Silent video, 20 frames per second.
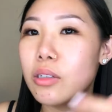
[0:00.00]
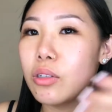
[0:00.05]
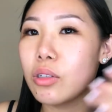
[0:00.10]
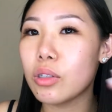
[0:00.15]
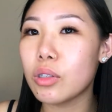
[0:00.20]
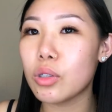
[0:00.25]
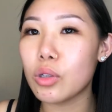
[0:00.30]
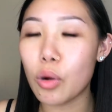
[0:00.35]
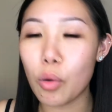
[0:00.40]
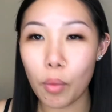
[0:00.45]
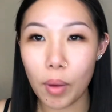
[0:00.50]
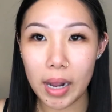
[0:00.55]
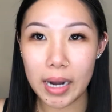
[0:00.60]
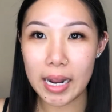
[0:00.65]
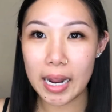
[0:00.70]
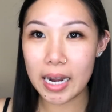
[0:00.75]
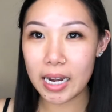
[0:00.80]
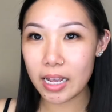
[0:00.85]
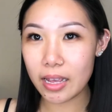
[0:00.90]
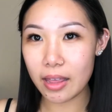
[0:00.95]
You just don't want
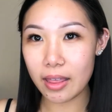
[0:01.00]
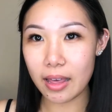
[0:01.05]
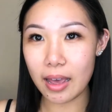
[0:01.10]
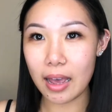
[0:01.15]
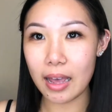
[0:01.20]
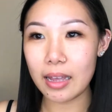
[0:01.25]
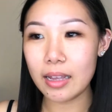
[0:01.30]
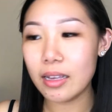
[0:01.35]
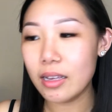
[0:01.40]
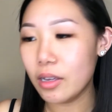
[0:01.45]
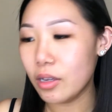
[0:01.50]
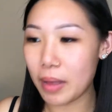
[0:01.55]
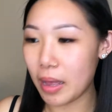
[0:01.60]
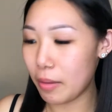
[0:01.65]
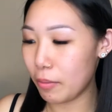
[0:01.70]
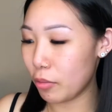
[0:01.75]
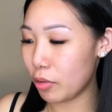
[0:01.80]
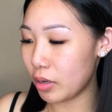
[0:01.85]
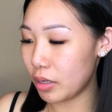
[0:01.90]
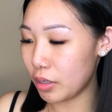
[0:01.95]
any of that.
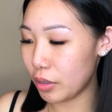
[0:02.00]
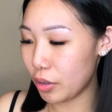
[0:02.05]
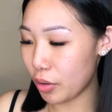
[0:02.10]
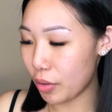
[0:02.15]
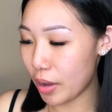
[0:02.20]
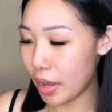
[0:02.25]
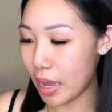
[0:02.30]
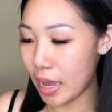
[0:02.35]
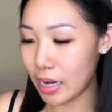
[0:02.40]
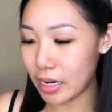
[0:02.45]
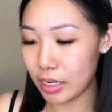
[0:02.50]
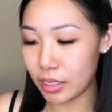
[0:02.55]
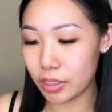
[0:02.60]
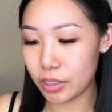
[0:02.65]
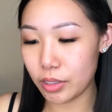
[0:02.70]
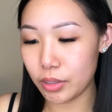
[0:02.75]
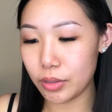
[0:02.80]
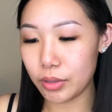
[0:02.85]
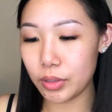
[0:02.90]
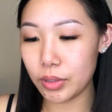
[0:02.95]
I'm gonna go ahead and
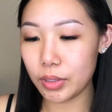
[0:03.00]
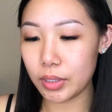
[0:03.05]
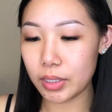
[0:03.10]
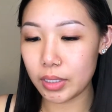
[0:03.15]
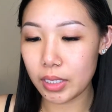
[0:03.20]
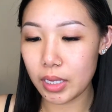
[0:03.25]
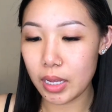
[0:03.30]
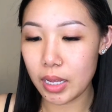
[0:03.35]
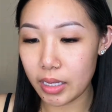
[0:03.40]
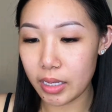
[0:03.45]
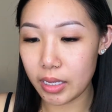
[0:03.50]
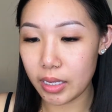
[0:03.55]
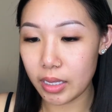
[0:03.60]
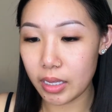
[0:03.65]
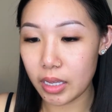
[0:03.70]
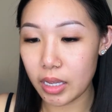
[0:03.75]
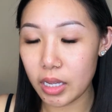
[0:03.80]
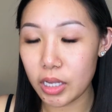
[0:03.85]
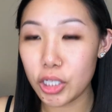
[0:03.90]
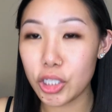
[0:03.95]
use
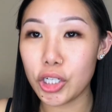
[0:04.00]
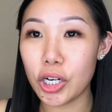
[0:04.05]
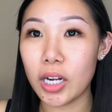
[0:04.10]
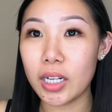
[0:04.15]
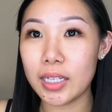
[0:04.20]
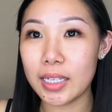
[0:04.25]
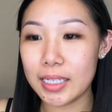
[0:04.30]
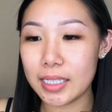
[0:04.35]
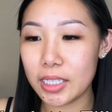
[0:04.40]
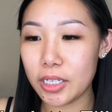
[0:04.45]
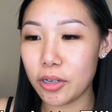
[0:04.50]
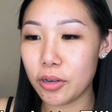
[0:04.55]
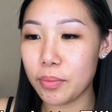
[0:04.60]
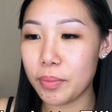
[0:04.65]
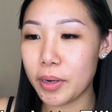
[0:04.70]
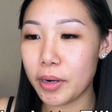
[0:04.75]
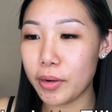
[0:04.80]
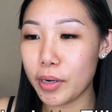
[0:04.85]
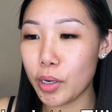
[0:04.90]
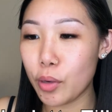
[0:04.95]
the Charlotte
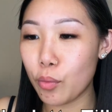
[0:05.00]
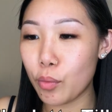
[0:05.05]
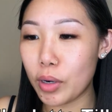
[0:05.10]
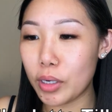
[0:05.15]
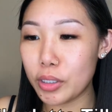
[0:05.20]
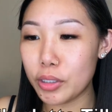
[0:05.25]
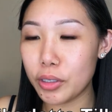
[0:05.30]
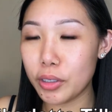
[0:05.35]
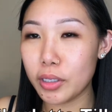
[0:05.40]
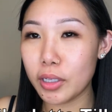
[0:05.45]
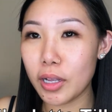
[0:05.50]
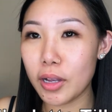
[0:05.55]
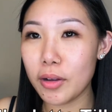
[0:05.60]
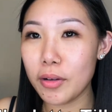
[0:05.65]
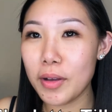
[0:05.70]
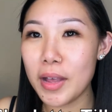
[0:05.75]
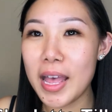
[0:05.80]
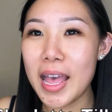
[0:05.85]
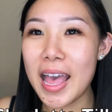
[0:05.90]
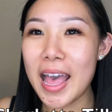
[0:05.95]
Tilbury
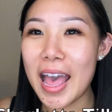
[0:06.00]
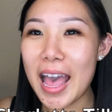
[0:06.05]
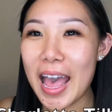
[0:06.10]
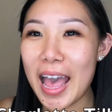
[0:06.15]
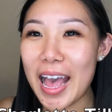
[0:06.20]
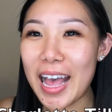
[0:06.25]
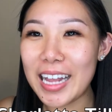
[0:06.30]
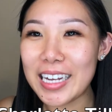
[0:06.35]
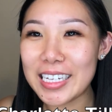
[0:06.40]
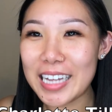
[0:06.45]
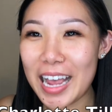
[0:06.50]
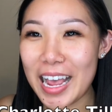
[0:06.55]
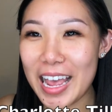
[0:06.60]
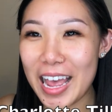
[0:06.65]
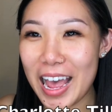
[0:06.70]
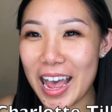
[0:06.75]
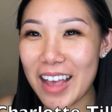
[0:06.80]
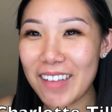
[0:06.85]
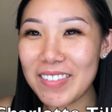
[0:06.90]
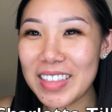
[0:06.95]
Wonderglow, and I
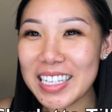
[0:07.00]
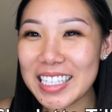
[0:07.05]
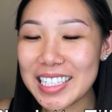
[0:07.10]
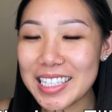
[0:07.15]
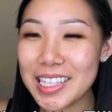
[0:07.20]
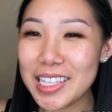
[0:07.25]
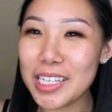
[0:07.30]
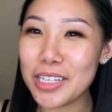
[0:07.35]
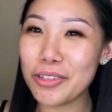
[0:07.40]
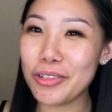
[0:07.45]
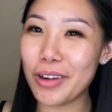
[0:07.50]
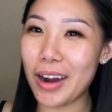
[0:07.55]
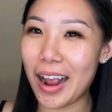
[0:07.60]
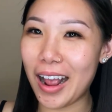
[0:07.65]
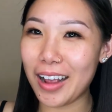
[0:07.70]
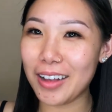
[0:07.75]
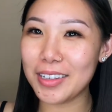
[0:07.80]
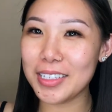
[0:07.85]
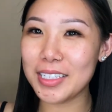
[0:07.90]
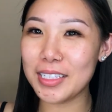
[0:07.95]
have this in the
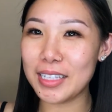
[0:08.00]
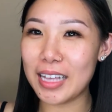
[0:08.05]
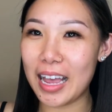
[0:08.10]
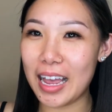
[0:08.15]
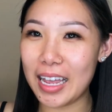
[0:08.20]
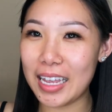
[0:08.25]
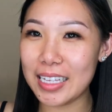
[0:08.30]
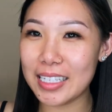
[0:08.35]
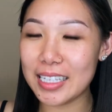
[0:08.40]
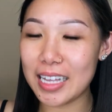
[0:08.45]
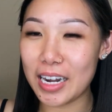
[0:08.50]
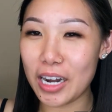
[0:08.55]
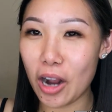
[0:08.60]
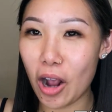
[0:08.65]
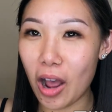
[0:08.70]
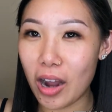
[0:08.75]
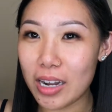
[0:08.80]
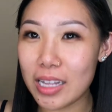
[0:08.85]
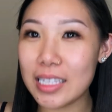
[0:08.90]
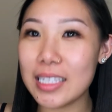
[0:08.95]
trial size, and I
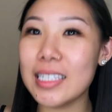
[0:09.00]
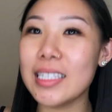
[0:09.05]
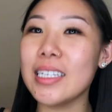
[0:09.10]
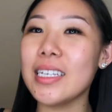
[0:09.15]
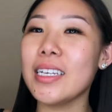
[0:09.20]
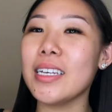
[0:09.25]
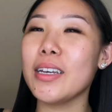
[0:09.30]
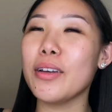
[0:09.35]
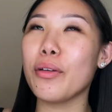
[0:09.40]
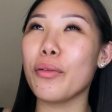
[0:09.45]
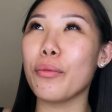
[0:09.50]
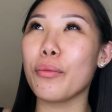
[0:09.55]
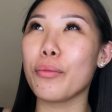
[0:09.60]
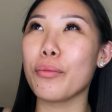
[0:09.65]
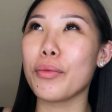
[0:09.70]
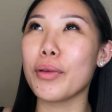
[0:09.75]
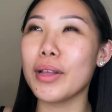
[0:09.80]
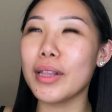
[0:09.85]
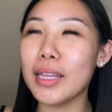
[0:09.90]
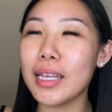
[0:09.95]
honestly
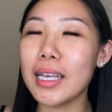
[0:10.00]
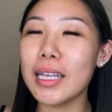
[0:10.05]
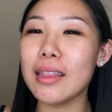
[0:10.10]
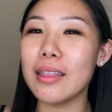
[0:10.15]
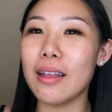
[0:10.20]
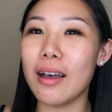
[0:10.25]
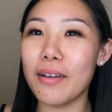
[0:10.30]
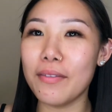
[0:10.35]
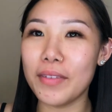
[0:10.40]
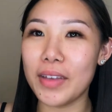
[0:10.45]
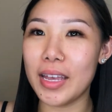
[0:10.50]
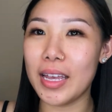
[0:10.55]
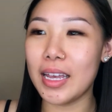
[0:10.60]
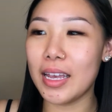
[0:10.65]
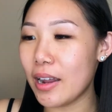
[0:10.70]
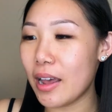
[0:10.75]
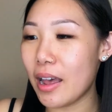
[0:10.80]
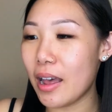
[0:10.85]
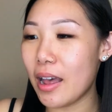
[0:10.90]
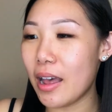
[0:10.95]
really love it.
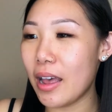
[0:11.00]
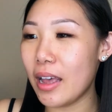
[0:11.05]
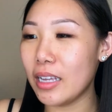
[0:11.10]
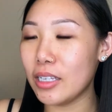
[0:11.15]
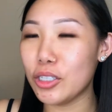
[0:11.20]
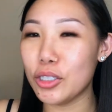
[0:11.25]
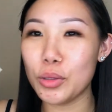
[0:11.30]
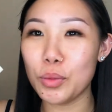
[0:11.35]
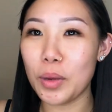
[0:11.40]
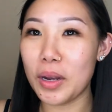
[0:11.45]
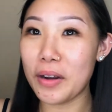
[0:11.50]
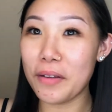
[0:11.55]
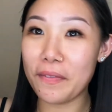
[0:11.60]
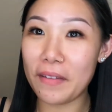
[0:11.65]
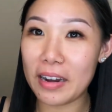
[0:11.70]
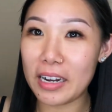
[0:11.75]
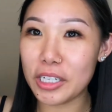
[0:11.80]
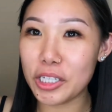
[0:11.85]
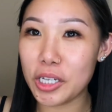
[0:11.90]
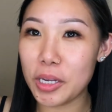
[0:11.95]
I just want to
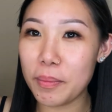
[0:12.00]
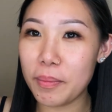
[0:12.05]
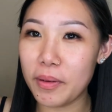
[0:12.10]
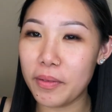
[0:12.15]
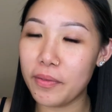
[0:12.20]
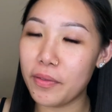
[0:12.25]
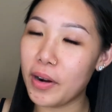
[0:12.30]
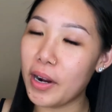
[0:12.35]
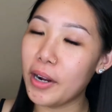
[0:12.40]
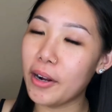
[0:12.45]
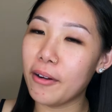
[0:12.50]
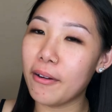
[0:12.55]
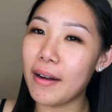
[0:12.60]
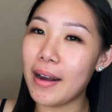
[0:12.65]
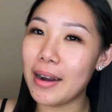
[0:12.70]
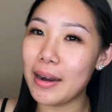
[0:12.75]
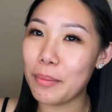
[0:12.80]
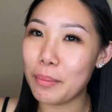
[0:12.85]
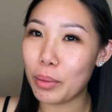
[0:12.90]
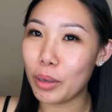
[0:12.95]
finish it before I go
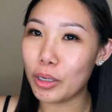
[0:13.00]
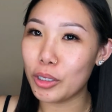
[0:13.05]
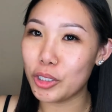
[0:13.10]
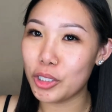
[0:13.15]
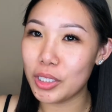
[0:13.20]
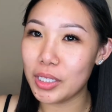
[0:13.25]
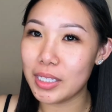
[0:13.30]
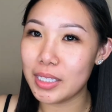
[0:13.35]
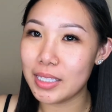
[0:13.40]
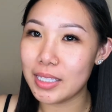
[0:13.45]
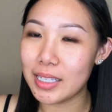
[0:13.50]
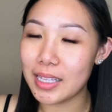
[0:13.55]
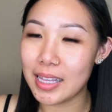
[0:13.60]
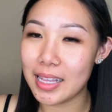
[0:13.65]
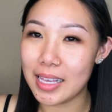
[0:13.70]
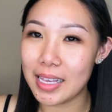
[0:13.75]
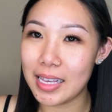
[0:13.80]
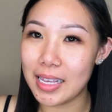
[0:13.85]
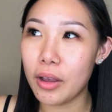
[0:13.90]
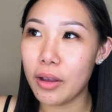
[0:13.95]
out and purchase
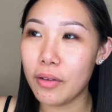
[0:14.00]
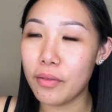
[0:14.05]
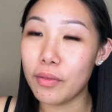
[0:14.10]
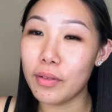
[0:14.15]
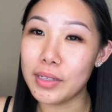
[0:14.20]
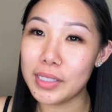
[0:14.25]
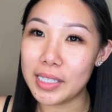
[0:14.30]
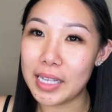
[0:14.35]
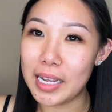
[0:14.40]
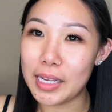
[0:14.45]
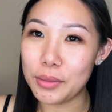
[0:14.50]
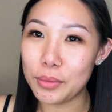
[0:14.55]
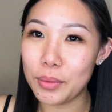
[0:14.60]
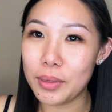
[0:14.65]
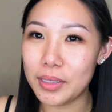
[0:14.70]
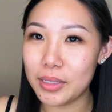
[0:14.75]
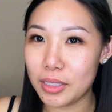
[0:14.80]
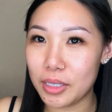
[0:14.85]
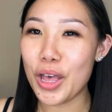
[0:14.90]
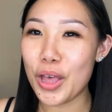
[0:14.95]
the full-size
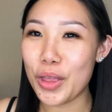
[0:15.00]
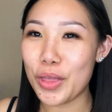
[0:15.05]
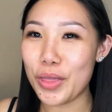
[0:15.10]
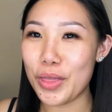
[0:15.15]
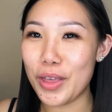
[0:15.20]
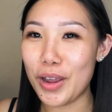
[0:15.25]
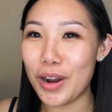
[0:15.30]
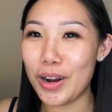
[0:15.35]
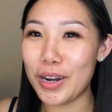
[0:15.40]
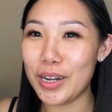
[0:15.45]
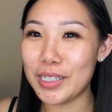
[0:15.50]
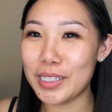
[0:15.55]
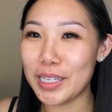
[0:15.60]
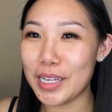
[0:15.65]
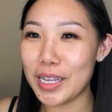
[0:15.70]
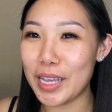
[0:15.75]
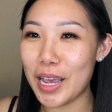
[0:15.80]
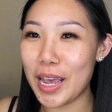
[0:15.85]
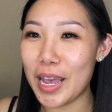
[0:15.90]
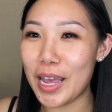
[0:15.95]
ones. There it is
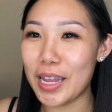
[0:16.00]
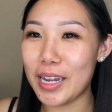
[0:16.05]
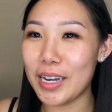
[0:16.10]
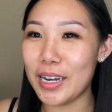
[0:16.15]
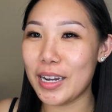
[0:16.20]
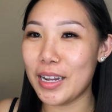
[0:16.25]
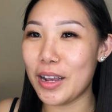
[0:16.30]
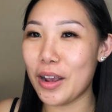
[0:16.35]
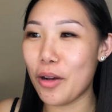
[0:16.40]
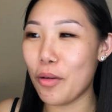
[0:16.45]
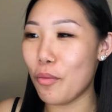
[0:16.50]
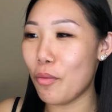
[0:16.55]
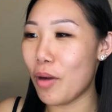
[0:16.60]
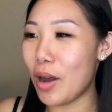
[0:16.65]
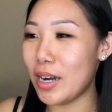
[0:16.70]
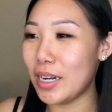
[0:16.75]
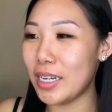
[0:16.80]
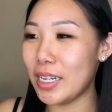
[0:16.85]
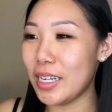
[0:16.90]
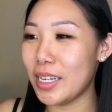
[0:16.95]
again,
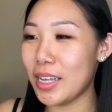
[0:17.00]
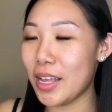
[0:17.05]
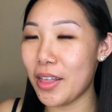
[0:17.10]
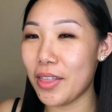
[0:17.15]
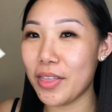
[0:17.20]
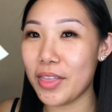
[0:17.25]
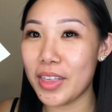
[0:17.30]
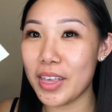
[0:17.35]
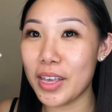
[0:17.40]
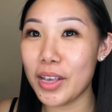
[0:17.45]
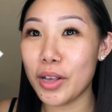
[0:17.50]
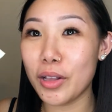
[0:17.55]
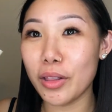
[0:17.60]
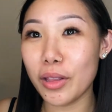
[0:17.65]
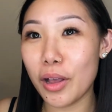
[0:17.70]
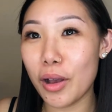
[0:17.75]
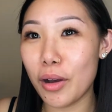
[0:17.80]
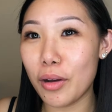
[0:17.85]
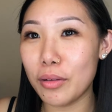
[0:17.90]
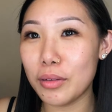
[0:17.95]
wanting the
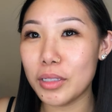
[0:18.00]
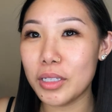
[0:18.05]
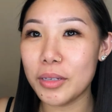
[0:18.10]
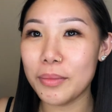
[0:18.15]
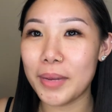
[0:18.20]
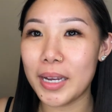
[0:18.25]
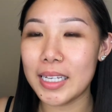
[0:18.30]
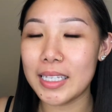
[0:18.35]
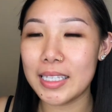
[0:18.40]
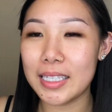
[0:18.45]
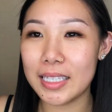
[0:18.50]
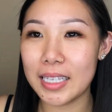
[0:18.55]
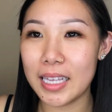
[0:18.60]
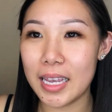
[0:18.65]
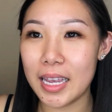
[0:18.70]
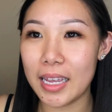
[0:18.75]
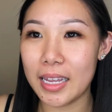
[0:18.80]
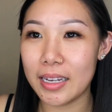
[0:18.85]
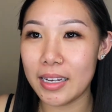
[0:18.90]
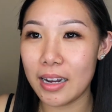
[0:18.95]
glow to my
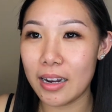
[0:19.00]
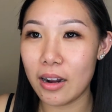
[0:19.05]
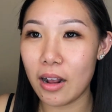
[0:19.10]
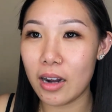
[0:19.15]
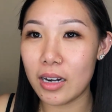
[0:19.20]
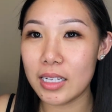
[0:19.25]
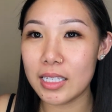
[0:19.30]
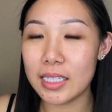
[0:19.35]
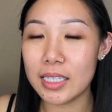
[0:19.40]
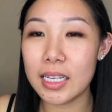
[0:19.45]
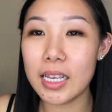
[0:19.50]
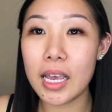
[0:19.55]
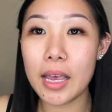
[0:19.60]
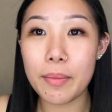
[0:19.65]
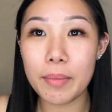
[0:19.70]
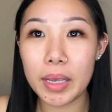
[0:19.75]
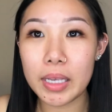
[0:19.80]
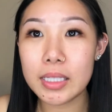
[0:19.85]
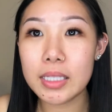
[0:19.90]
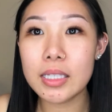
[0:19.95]
skin, and honestly it
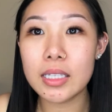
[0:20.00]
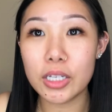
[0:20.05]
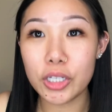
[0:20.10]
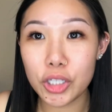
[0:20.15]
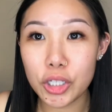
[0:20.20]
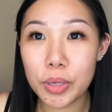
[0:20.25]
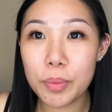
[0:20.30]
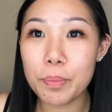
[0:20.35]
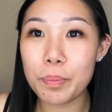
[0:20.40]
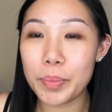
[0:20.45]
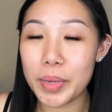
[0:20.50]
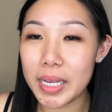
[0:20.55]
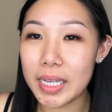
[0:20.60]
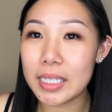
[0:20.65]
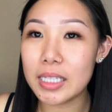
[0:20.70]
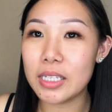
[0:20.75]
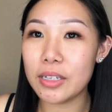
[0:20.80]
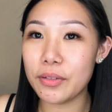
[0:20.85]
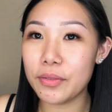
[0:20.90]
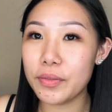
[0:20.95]
makes such a
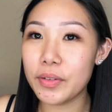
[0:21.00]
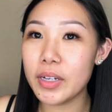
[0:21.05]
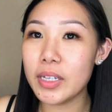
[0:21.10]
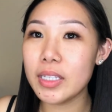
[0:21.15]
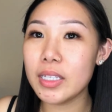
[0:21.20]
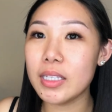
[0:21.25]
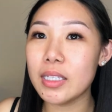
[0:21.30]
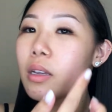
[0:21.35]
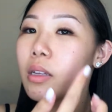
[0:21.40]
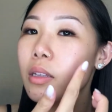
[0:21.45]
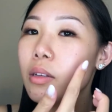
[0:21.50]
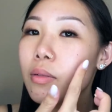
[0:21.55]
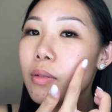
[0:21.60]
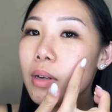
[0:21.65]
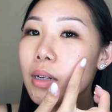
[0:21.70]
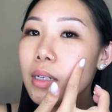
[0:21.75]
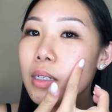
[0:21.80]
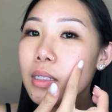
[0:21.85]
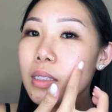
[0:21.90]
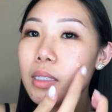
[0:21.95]
big difference. You
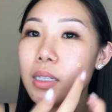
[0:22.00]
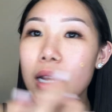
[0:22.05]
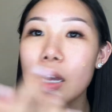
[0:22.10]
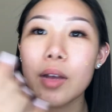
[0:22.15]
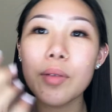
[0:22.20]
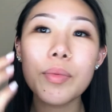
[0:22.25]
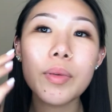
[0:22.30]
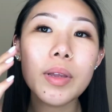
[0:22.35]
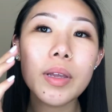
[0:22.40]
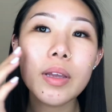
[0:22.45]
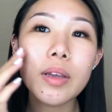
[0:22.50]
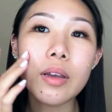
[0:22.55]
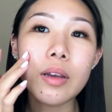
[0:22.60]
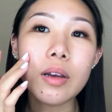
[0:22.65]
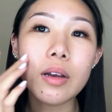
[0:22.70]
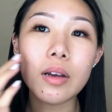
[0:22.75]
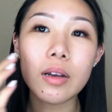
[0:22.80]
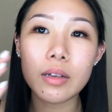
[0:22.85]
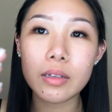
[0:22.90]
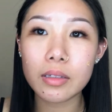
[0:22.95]
want to dab it
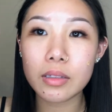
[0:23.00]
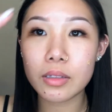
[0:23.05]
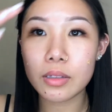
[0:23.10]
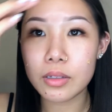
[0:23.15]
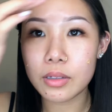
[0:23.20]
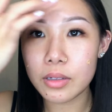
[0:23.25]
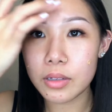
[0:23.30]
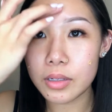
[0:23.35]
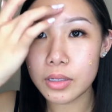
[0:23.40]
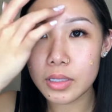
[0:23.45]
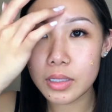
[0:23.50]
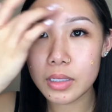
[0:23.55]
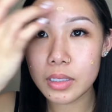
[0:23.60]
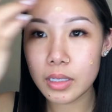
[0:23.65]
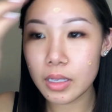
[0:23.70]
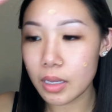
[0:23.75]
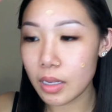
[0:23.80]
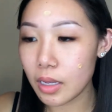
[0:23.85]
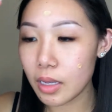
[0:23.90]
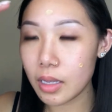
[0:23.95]
onto your
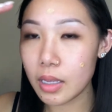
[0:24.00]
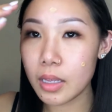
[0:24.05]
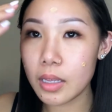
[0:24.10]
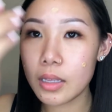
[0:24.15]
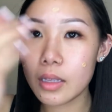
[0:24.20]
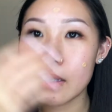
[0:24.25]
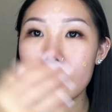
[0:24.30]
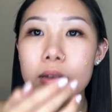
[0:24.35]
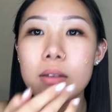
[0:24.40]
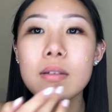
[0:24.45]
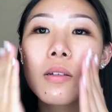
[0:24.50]
skin,